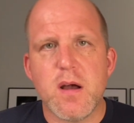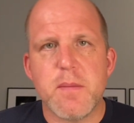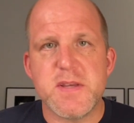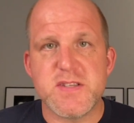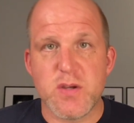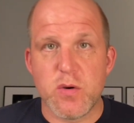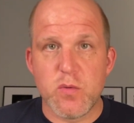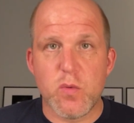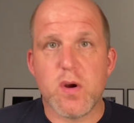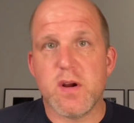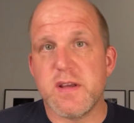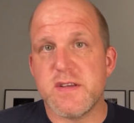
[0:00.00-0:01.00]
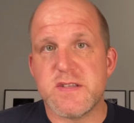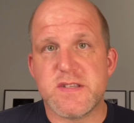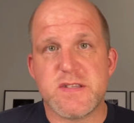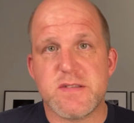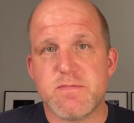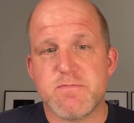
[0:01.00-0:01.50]
His own work
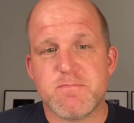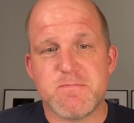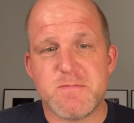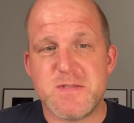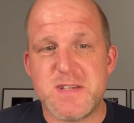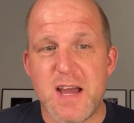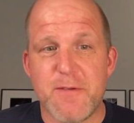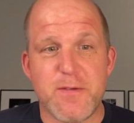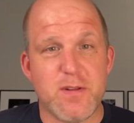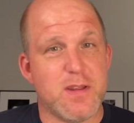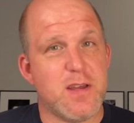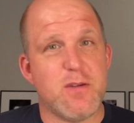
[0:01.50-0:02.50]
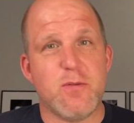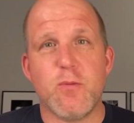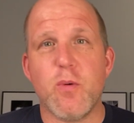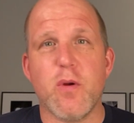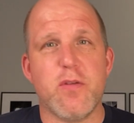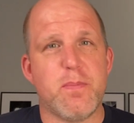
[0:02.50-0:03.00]
is definitely
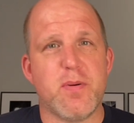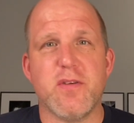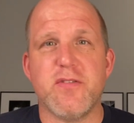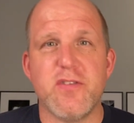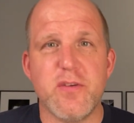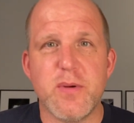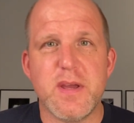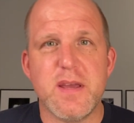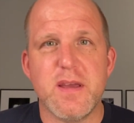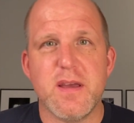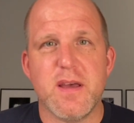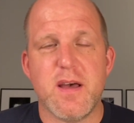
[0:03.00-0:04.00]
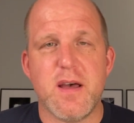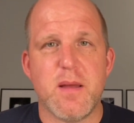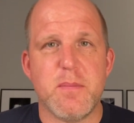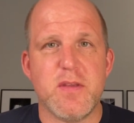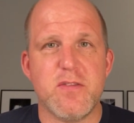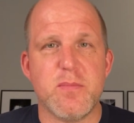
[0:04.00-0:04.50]
worth pursuing.
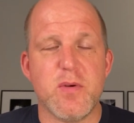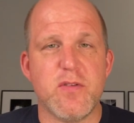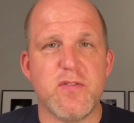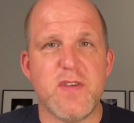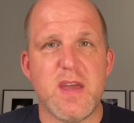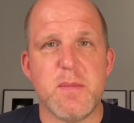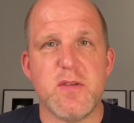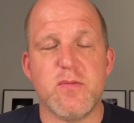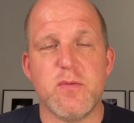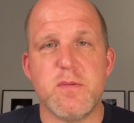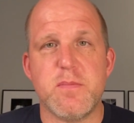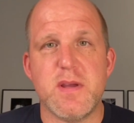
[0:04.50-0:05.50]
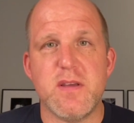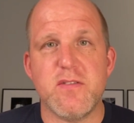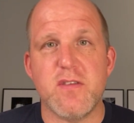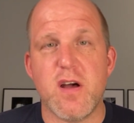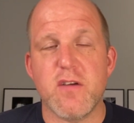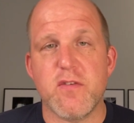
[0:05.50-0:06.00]
His most famous would be
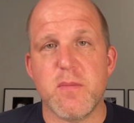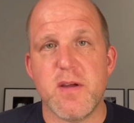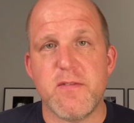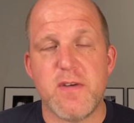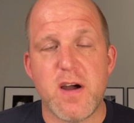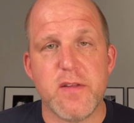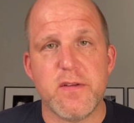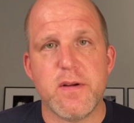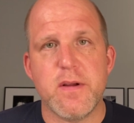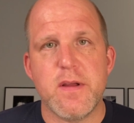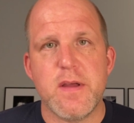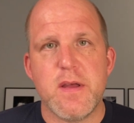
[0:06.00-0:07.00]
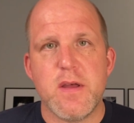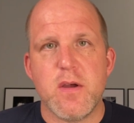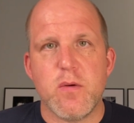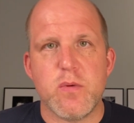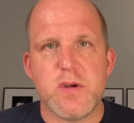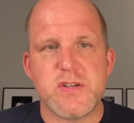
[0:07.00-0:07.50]
Song for My Father,
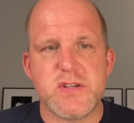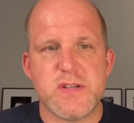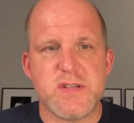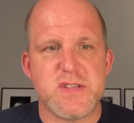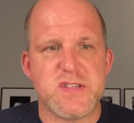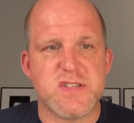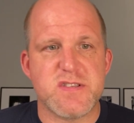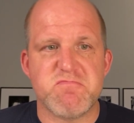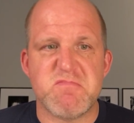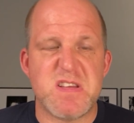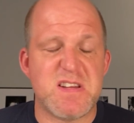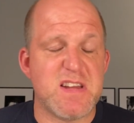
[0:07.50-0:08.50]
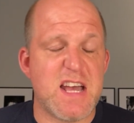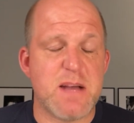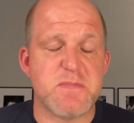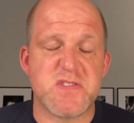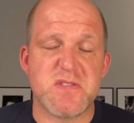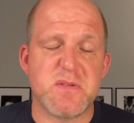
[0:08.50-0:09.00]
which is an
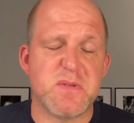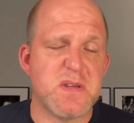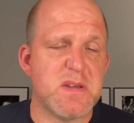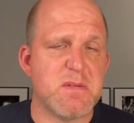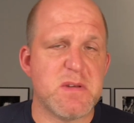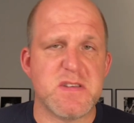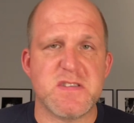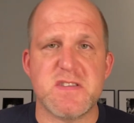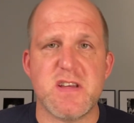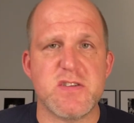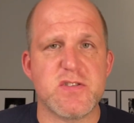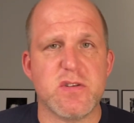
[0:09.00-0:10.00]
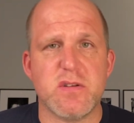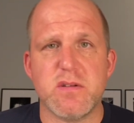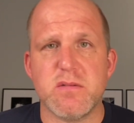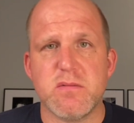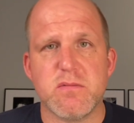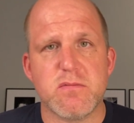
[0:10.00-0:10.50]
absolutely
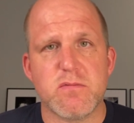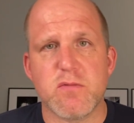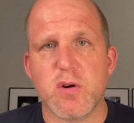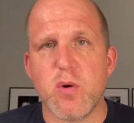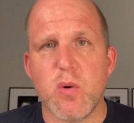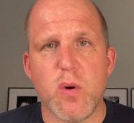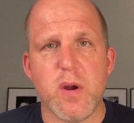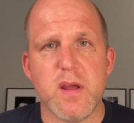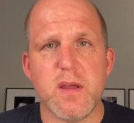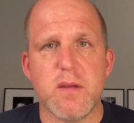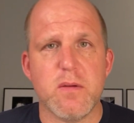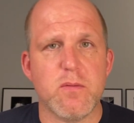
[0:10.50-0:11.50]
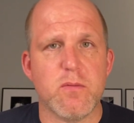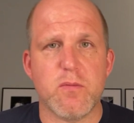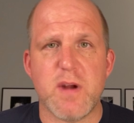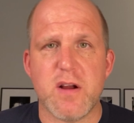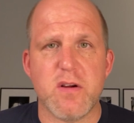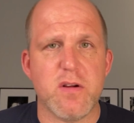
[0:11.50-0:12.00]
essential recording
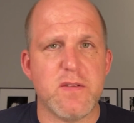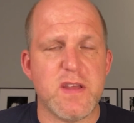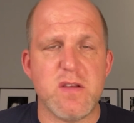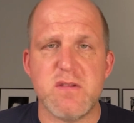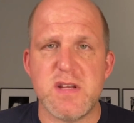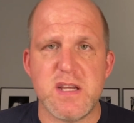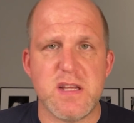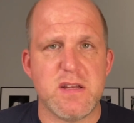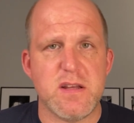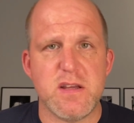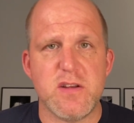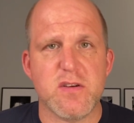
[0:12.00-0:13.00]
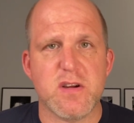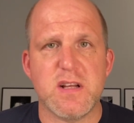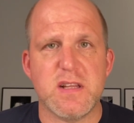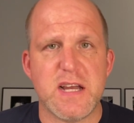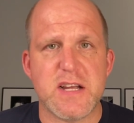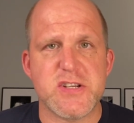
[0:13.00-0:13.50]
record that you need in your
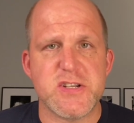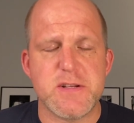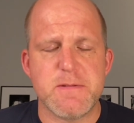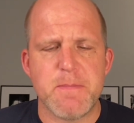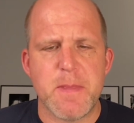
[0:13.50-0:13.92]
collection.